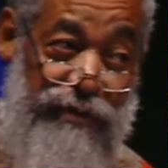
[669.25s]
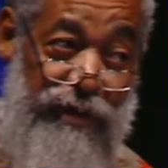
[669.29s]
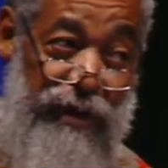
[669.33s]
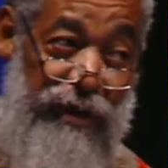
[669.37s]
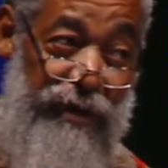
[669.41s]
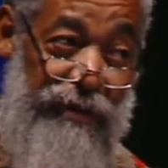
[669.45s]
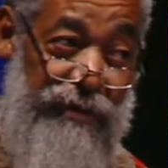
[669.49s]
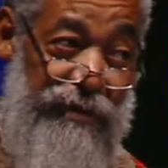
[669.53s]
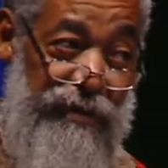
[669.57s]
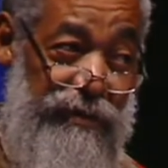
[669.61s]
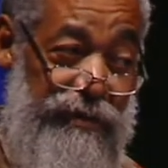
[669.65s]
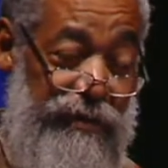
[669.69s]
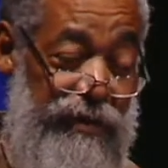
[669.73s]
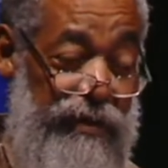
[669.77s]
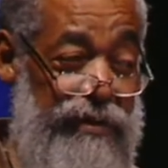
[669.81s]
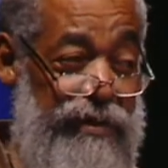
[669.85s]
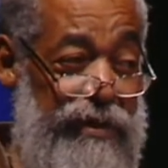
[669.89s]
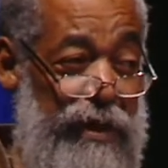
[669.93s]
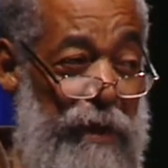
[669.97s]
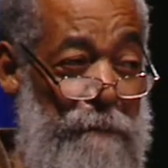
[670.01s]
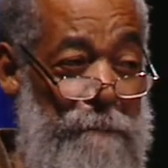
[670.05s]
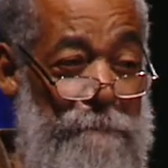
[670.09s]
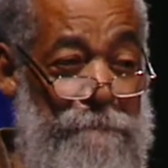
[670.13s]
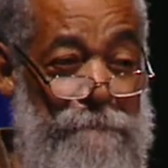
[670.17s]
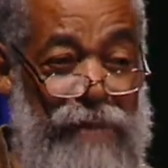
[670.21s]
It's
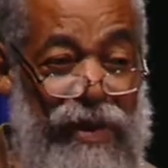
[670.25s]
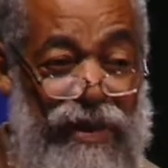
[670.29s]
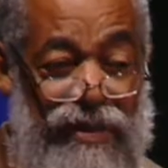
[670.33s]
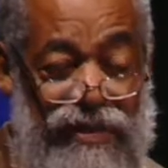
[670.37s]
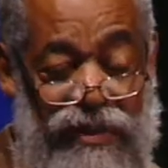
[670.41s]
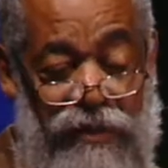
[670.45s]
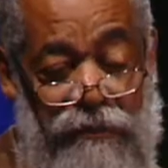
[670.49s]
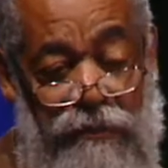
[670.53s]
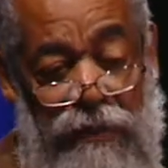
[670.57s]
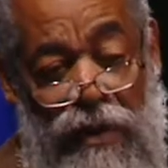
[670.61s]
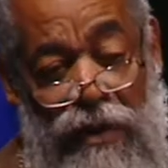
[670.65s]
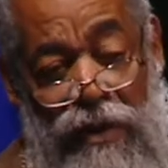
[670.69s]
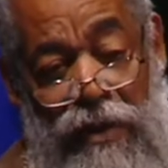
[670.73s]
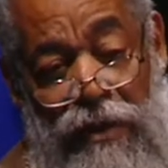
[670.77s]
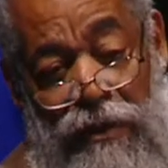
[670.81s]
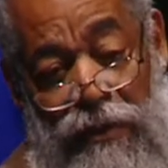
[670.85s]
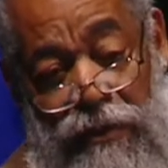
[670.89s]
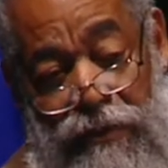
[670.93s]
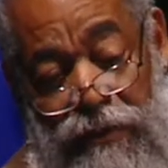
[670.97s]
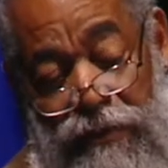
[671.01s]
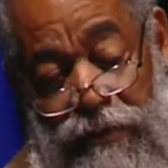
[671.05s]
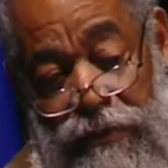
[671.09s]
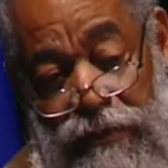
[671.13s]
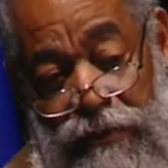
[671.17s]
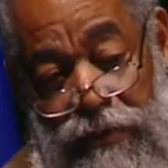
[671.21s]
a mixed bag
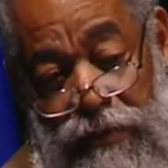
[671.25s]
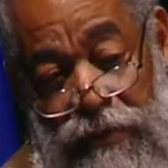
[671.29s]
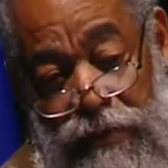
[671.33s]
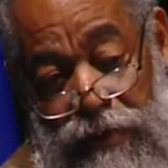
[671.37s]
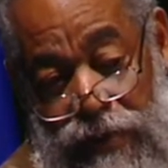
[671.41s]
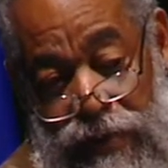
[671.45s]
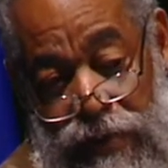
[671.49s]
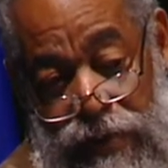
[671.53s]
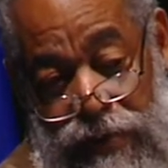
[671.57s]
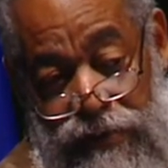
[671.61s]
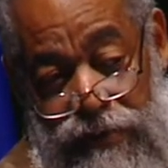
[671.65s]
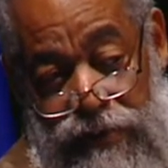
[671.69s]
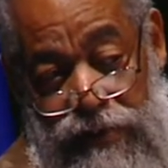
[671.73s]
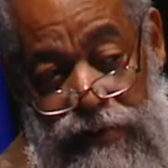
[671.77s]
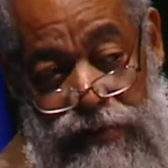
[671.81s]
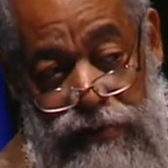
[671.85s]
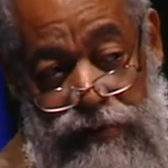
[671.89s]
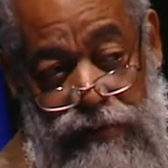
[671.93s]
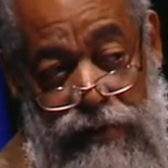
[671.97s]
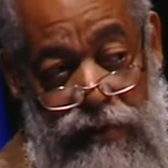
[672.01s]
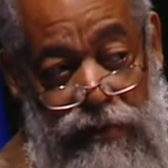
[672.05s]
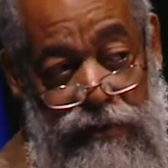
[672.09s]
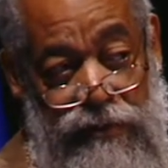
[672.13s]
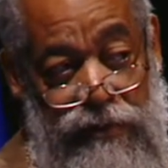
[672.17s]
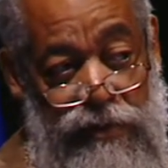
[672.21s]
in
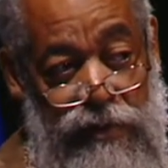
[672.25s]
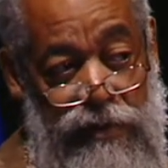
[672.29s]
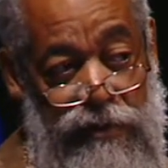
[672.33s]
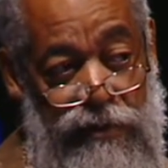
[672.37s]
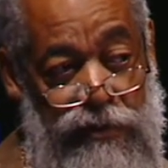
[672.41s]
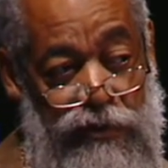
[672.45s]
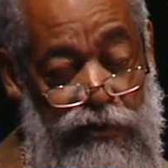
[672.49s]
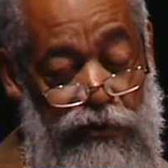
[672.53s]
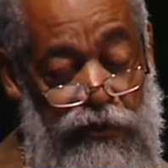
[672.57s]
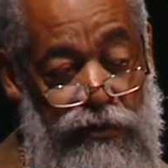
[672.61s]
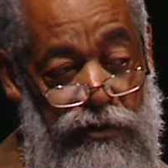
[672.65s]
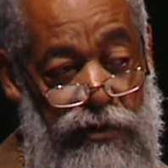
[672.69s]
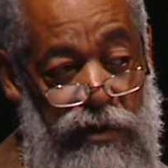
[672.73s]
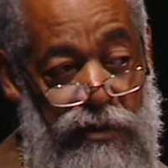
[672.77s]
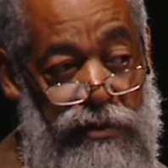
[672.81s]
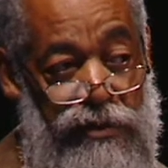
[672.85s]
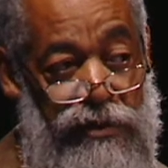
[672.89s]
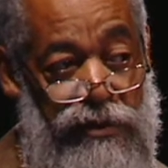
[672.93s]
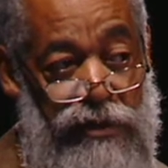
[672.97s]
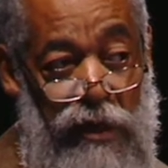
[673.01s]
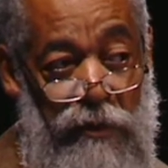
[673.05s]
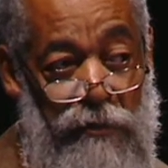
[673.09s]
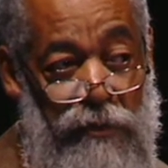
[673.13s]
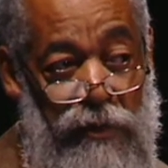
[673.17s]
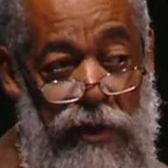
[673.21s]
this region.
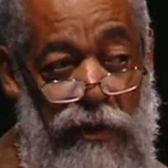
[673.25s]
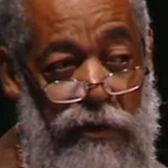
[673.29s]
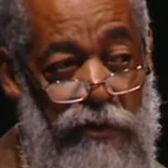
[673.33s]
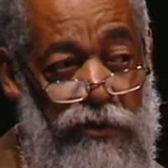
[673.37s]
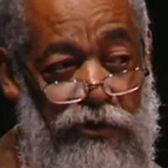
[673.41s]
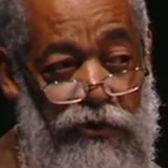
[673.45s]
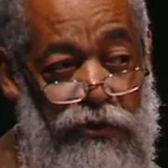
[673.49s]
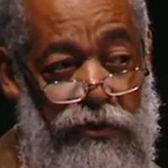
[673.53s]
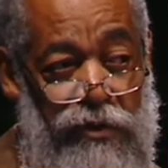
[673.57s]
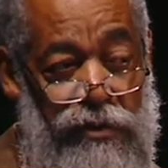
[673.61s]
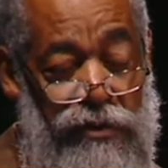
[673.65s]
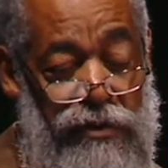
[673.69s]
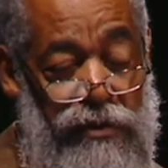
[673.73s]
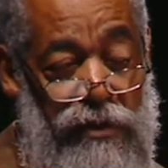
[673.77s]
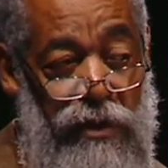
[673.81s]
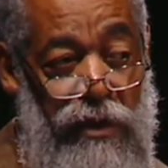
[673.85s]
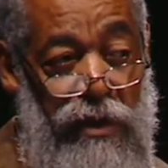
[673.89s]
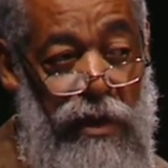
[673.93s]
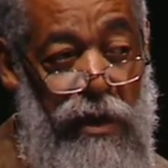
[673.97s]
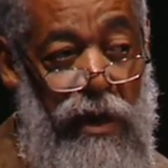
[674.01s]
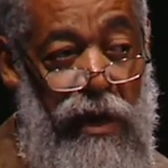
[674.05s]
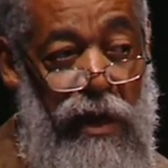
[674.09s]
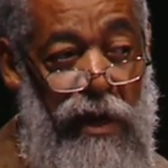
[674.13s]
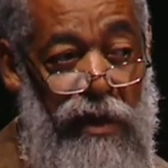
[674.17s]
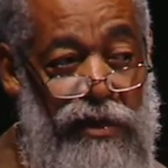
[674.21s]
Some countries
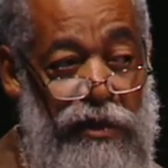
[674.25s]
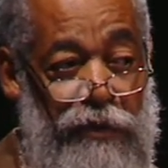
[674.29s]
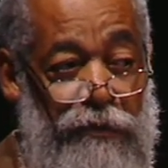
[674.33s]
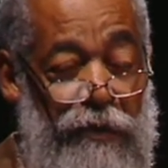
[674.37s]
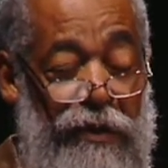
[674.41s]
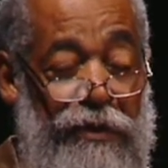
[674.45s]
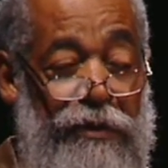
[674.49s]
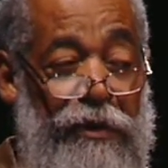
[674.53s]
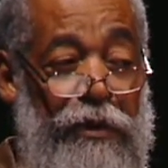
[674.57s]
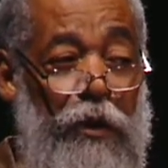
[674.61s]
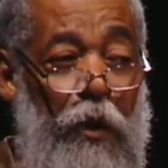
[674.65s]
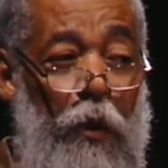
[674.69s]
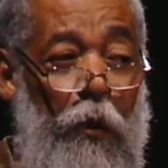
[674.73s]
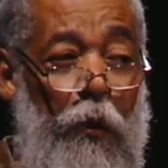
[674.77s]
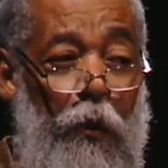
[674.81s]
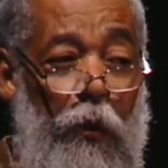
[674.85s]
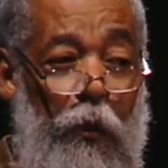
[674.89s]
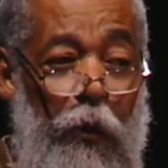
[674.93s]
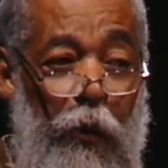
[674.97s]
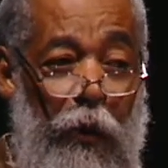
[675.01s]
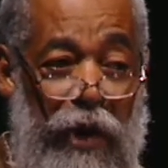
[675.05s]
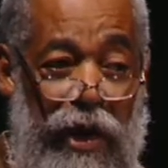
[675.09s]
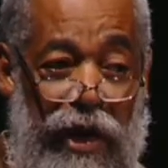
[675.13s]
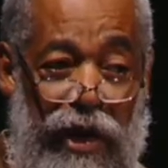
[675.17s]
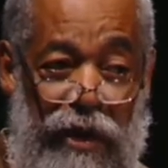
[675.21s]
are
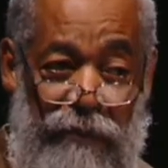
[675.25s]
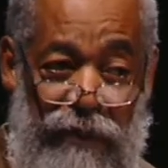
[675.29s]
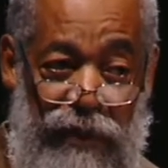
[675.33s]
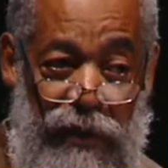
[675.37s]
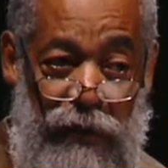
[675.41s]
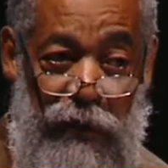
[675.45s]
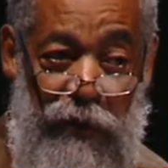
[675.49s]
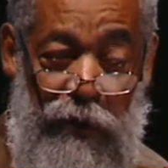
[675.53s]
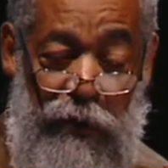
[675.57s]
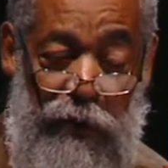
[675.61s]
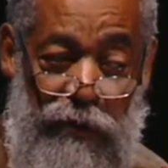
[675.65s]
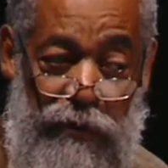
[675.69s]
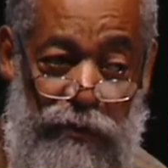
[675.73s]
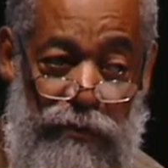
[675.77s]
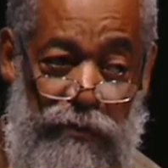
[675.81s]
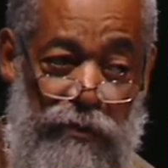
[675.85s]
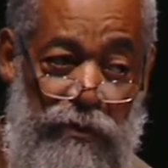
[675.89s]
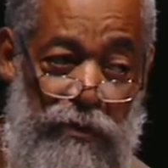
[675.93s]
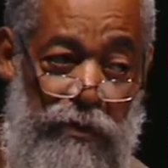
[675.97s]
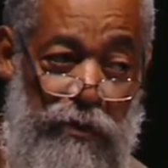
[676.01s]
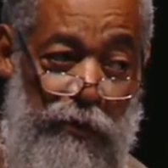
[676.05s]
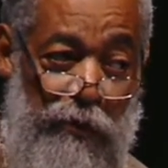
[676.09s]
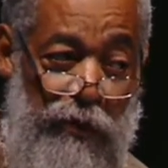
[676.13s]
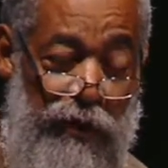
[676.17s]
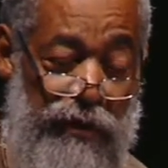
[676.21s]
spending way below
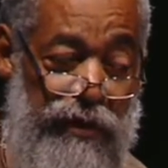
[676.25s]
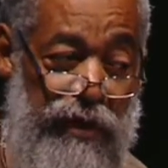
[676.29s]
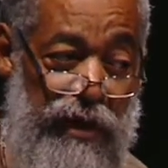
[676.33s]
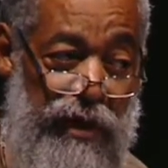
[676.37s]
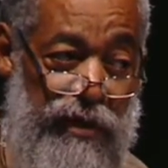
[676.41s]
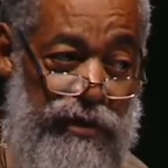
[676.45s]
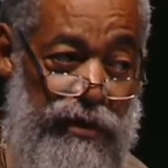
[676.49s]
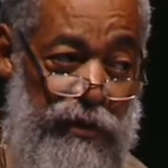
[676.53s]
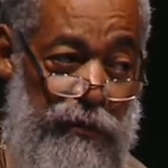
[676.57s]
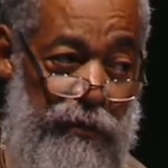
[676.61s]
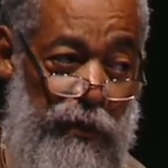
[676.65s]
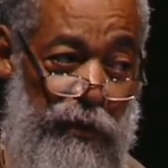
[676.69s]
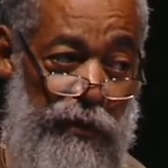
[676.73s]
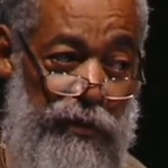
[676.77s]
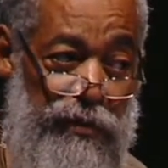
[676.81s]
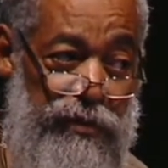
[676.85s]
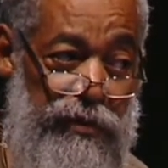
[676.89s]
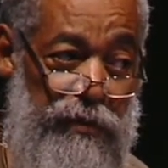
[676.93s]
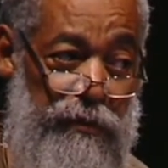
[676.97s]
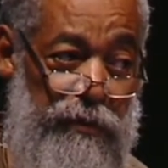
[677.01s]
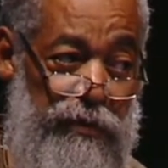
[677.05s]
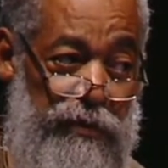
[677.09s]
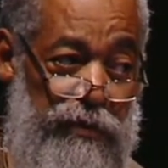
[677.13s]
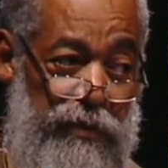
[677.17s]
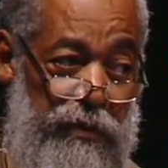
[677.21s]
what they are supposed
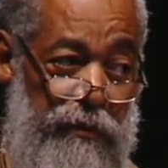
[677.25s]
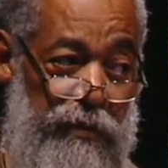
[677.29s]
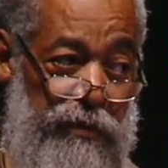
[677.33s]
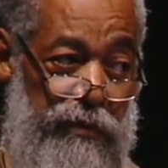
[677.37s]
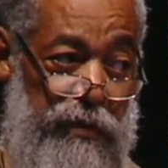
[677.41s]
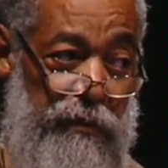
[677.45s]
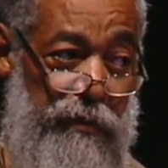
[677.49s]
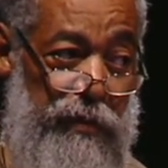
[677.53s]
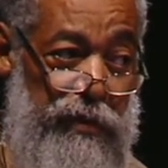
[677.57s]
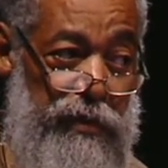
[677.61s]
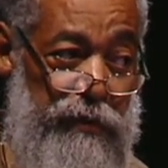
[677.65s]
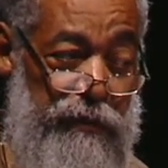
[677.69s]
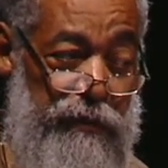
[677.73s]
to be